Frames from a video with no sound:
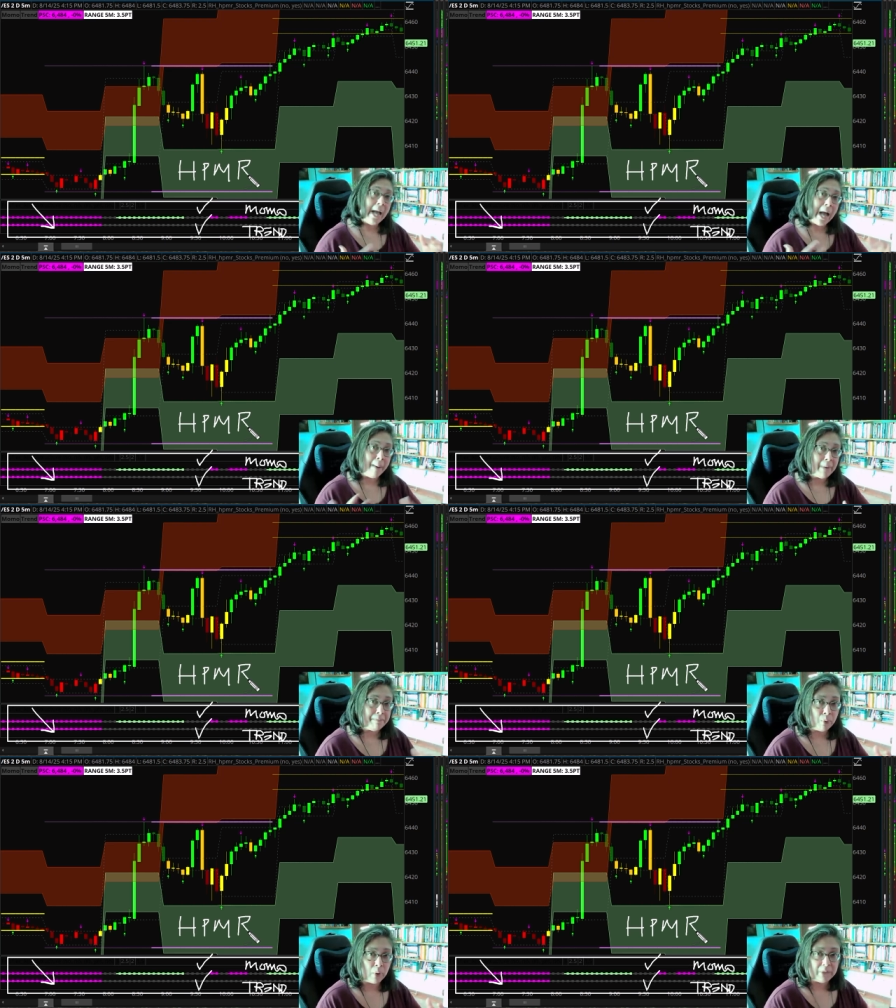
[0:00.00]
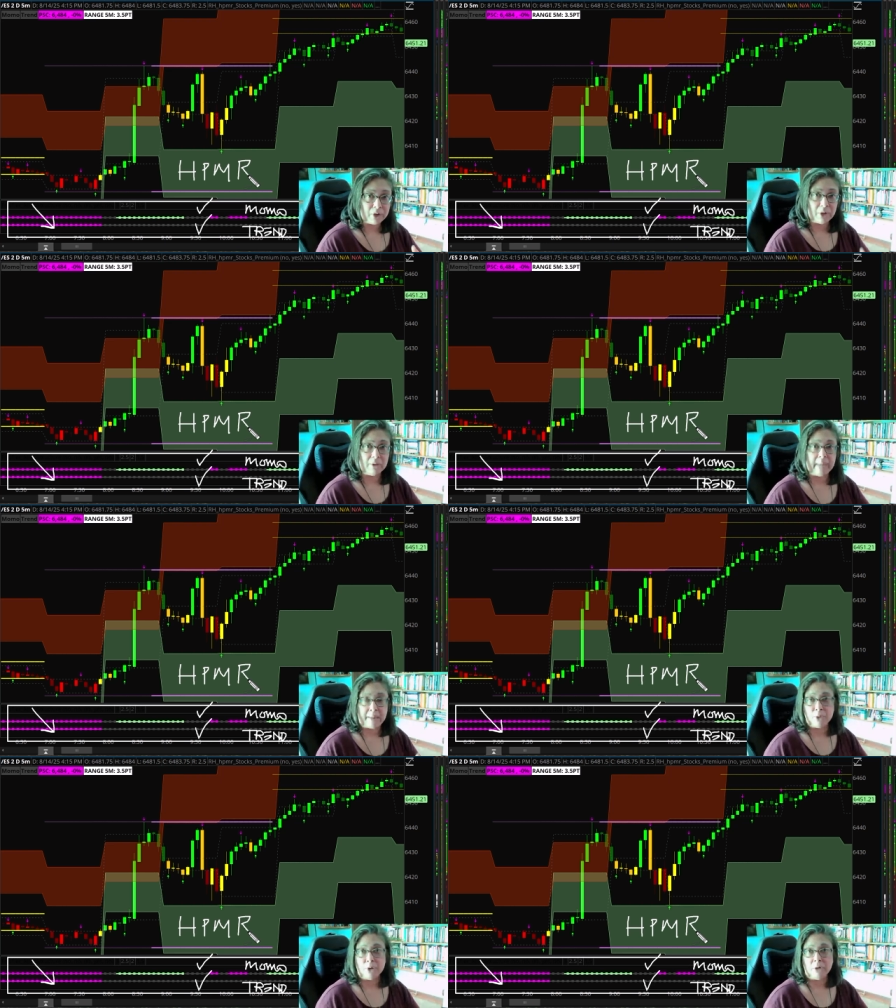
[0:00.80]
how many points could they
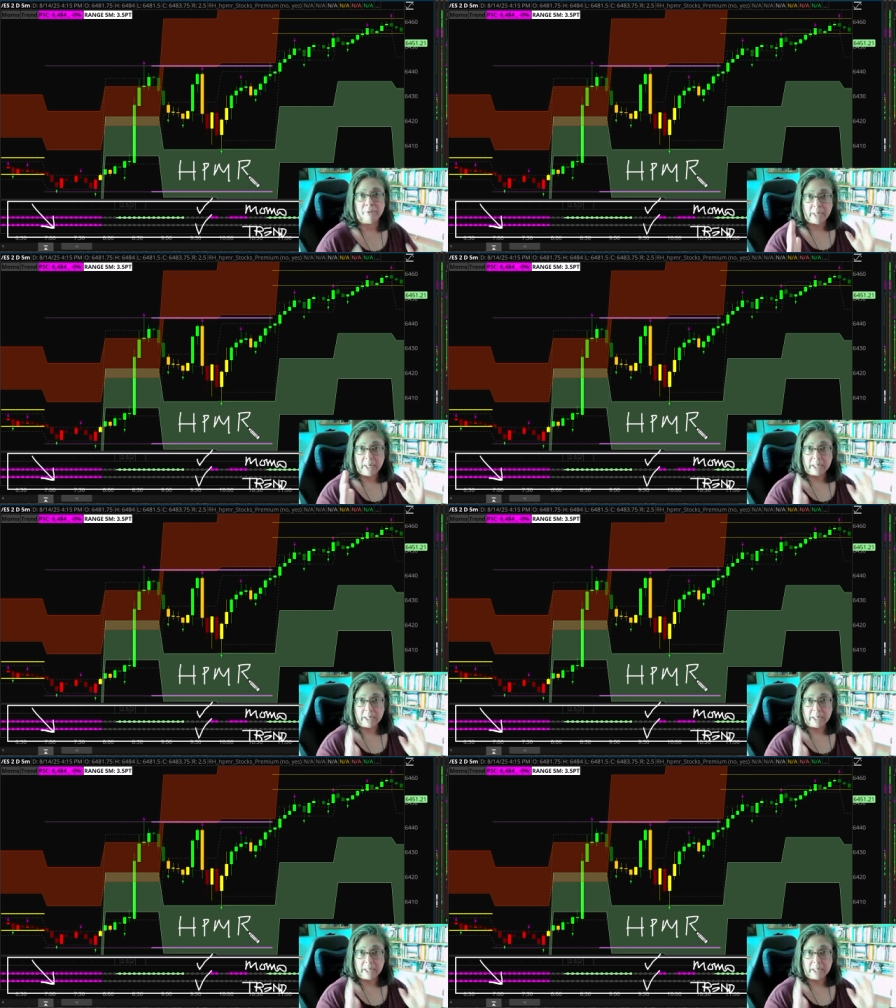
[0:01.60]
move